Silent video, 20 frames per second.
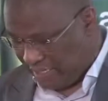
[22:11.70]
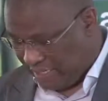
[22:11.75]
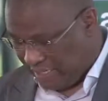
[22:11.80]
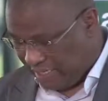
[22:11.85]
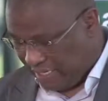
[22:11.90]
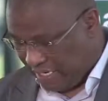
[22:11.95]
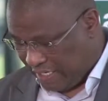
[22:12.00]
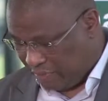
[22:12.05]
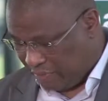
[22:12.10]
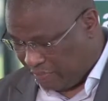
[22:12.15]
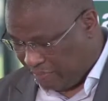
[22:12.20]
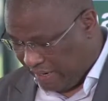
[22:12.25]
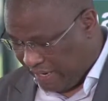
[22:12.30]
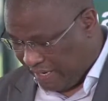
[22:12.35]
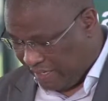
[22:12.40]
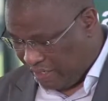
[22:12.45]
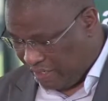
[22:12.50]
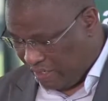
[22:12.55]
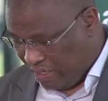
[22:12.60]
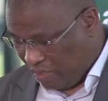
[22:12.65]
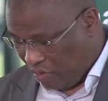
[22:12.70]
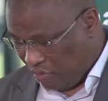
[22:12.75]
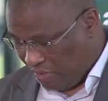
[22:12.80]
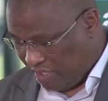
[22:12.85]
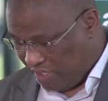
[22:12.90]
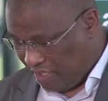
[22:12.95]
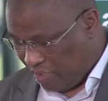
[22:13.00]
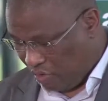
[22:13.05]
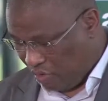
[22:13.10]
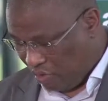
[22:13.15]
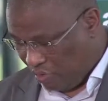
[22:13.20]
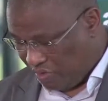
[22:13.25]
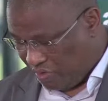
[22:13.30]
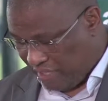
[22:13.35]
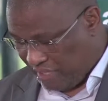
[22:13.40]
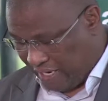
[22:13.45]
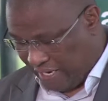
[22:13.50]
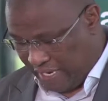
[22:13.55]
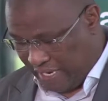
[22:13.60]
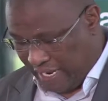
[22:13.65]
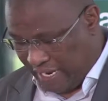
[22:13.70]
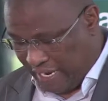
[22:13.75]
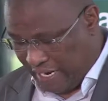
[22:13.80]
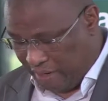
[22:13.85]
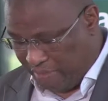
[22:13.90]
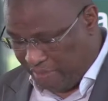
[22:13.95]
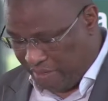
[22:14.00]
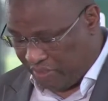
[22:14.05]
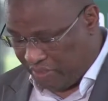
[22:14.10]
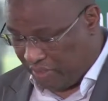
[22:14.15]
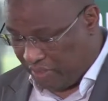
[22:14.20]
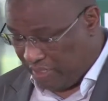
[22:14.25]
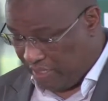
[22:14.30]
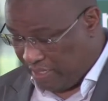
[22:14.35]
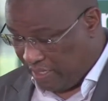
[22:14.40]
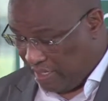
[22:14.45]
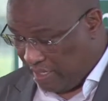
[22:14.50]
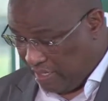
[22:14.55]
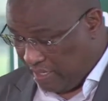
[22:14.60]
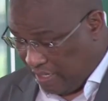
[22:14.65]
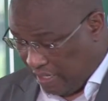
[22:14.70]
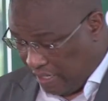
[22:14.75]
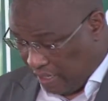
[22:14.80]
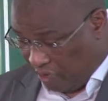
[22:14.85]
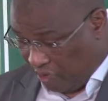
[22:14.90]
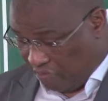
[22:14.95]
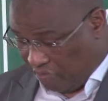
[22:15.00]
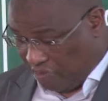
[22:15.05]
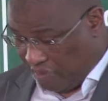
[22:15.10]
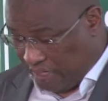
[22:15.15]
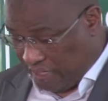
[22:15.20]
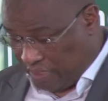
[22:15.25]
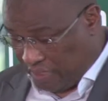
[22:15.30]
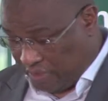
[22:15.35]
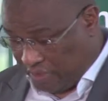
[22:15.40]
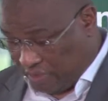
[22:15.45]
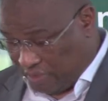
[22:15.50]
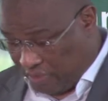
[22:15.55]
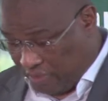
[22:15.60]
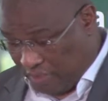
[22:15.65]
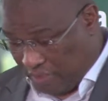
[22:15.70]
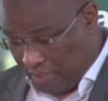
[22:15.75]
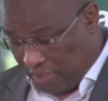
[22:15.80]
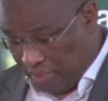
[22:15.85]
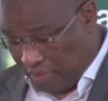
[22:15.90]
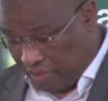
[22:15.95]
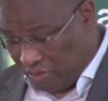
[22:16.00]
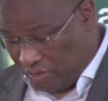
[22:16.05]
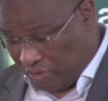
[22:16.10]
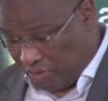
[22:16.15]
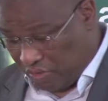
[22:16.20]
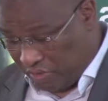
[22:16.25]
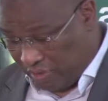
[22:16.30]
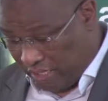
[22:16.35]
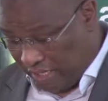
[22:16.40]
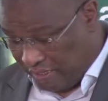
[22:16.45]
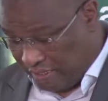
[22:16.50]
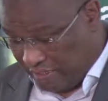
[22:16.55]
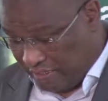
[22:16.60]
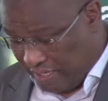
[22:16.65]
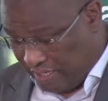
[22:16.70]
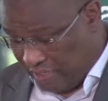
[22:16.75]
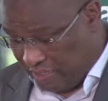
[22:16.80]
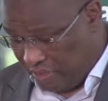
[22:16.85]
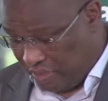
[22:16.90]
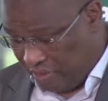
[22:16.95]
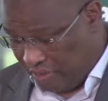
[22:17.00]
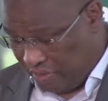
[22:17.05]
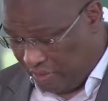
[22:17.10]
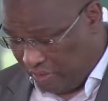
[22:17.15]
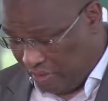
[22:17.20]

readiness plan, which includes the key elements of socialization